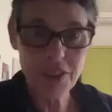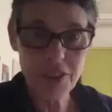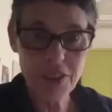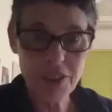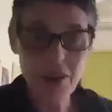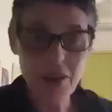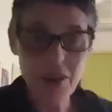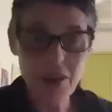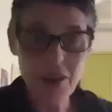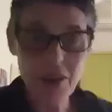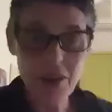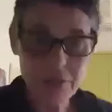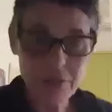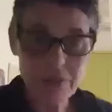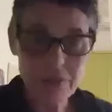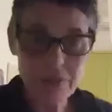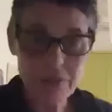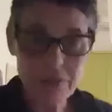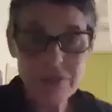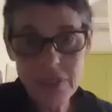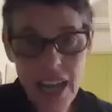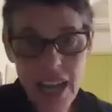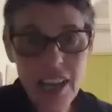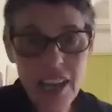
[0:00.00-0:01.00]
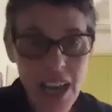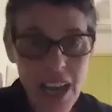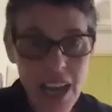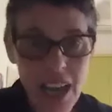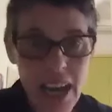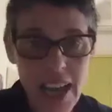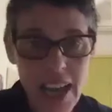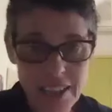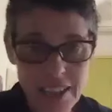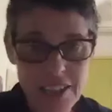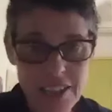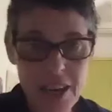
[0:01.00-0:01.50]
that are growing up,
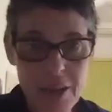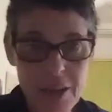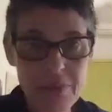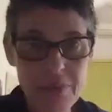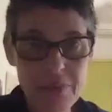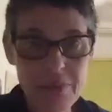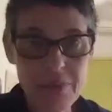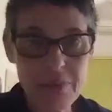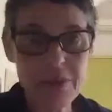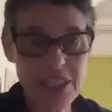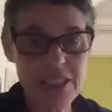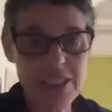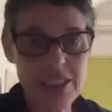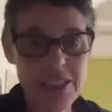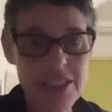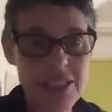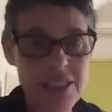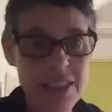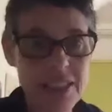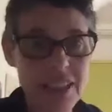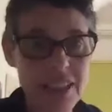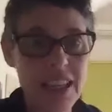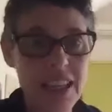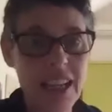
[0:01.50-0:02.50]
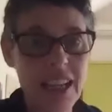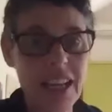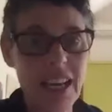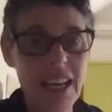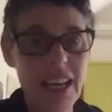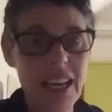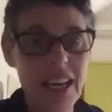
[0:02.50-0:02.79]
our contemporaries,